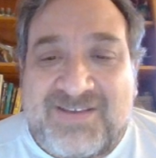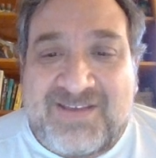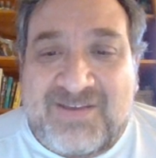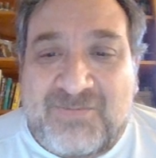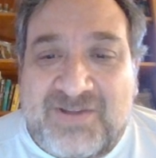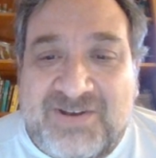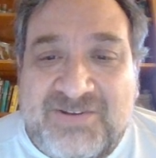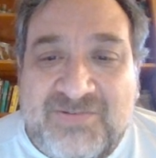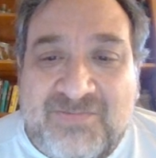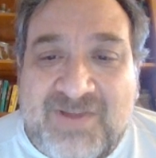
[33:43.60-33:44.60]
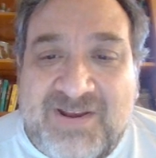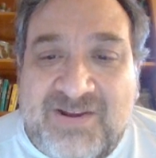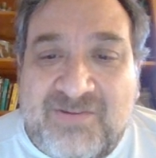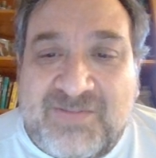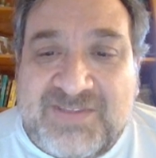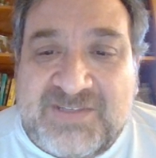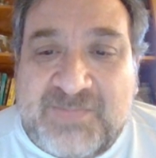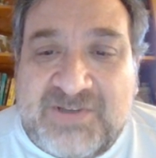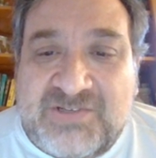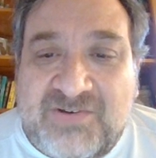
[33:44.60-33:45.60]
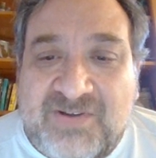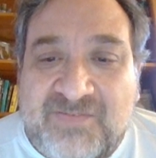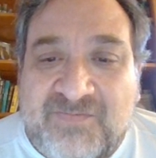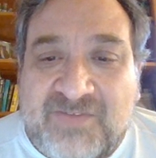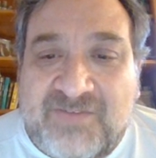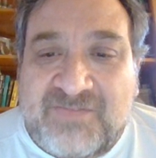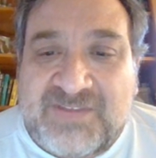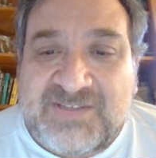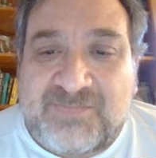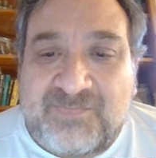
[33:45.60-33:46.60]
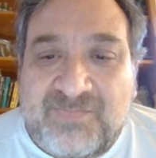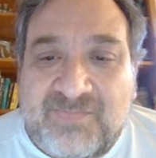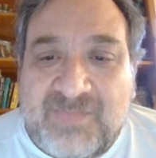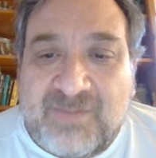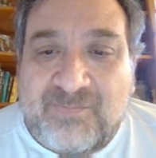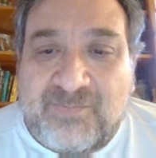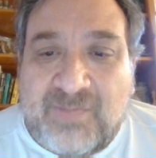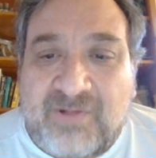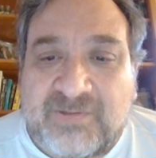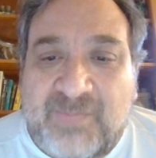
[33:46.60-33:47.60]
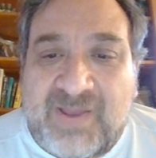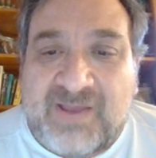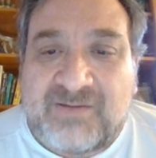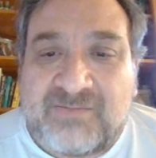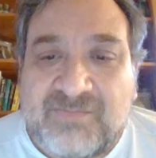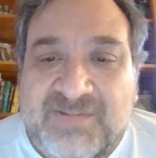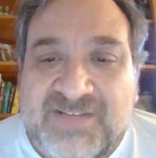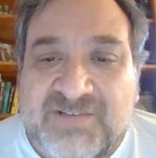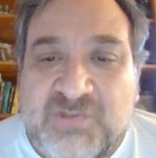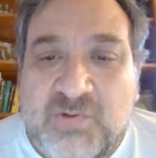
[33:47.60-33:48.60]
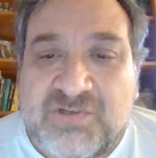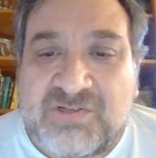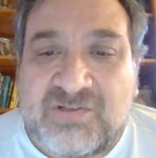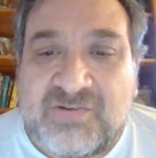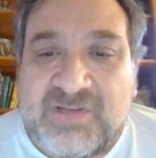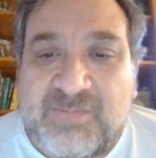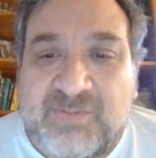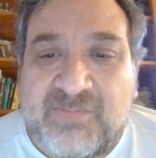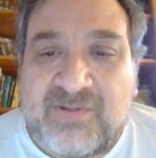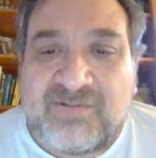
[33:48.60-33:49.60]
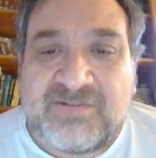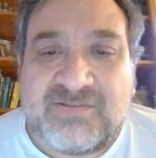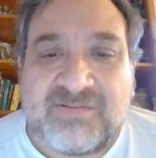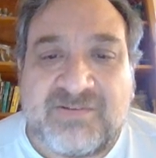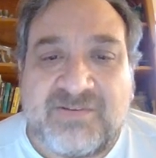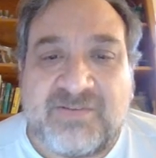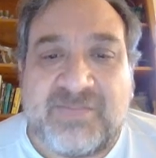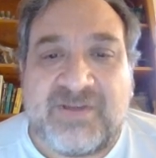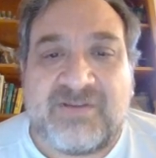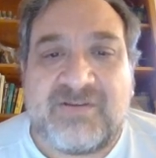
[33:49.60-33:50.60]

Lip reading: And we're going to do it right here with this picture of this bald man. Is that George Clooney but bald? Could be.